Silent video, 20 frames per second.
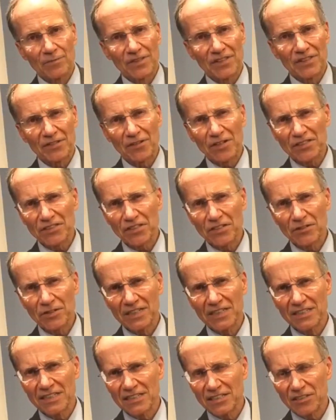There also, in
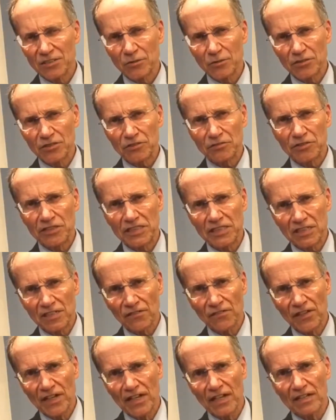addition to a strategic
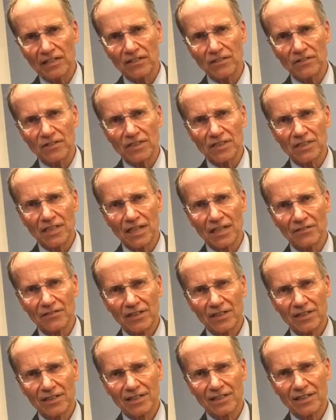fit, you need to have
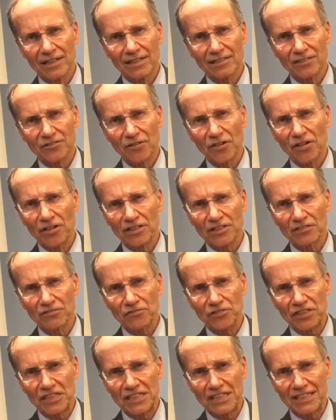a strong
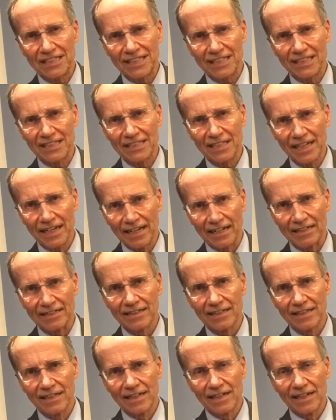strategic intent.
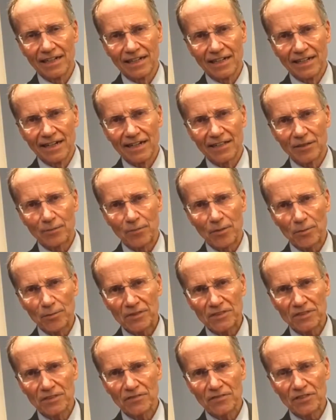And the
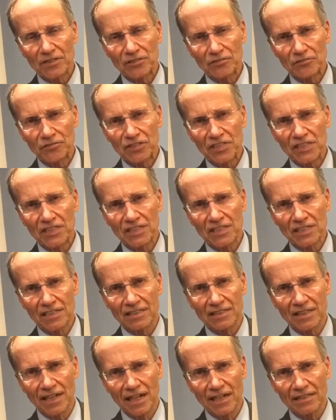purpose of the strategic
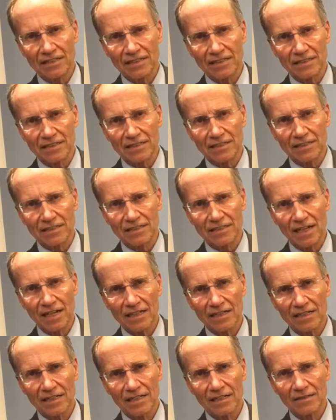intent is to
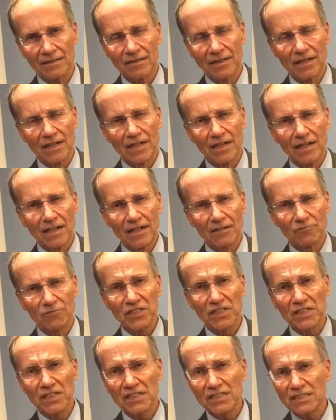set a
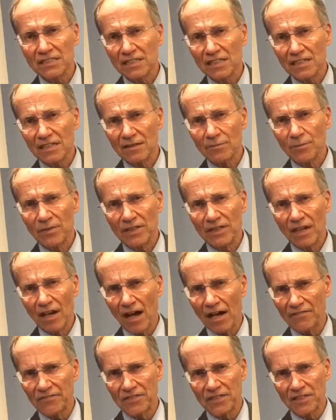realistic but
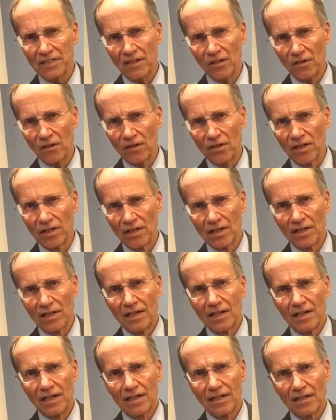lofty goal,
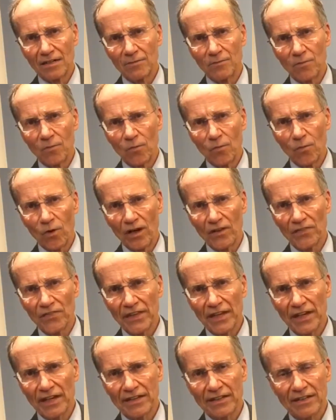one
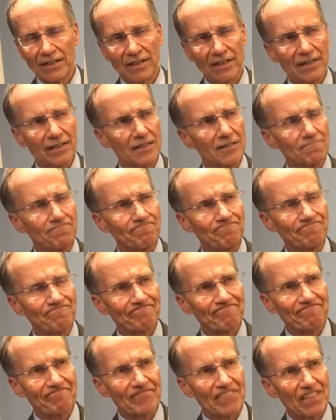
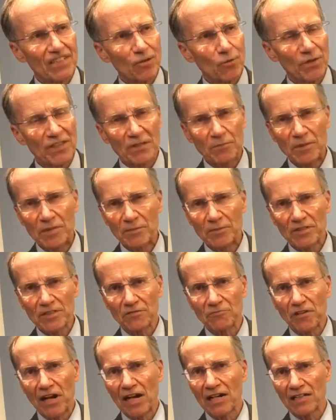that people
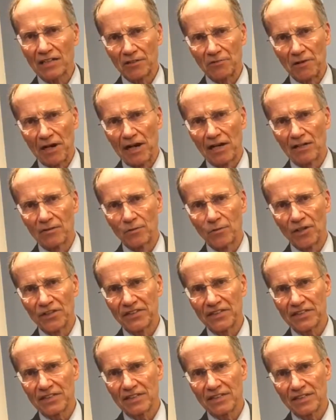can rally around, one
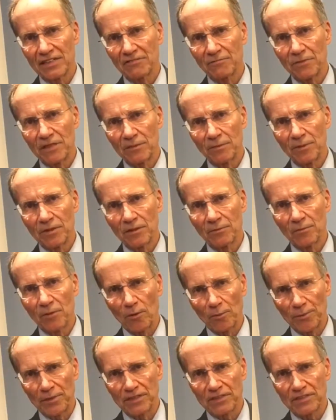that can give people a
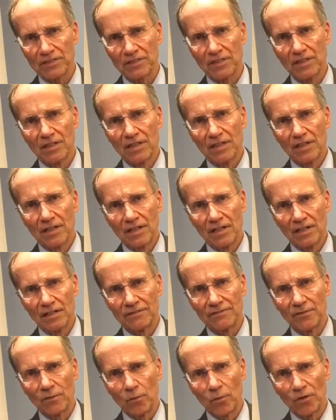purpose
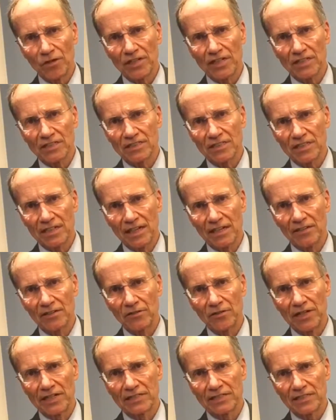for working
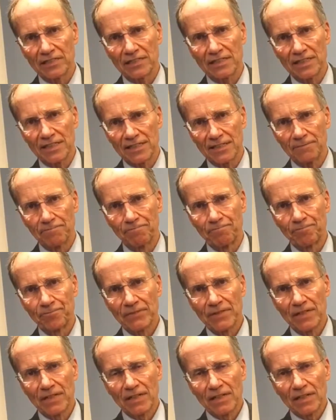together as a team.
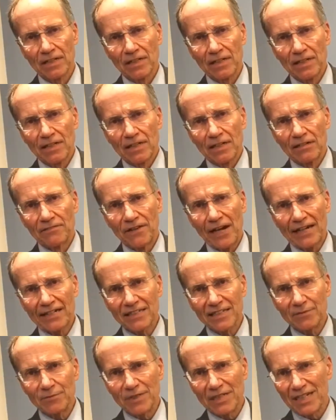
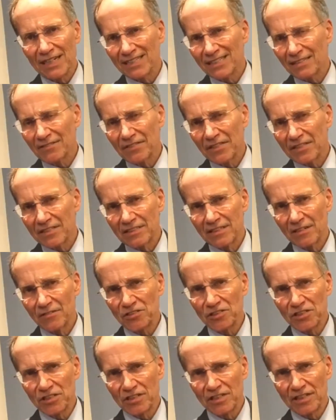Finally, because of this
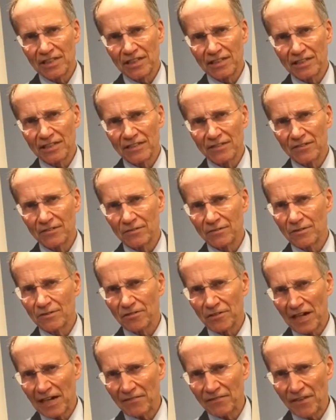notion that you
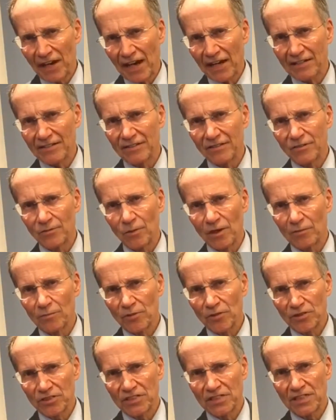create value one
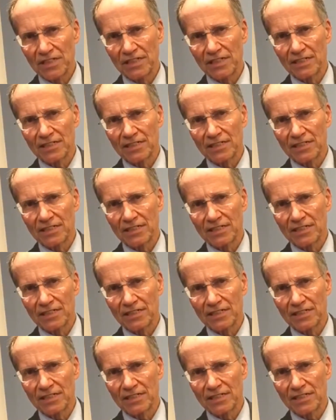person at a